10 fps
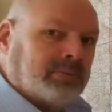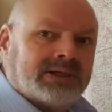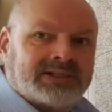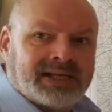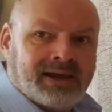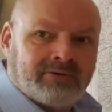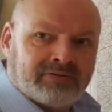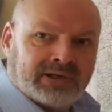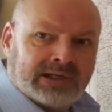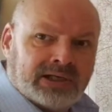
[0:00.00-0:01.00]
the south of
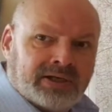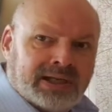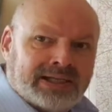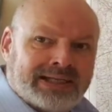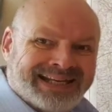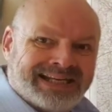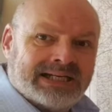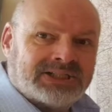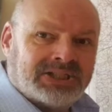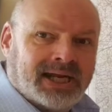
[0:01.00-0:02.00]
England and the
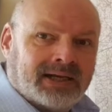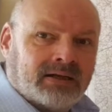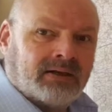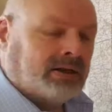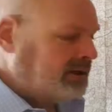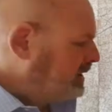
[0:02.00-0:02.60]
English Channel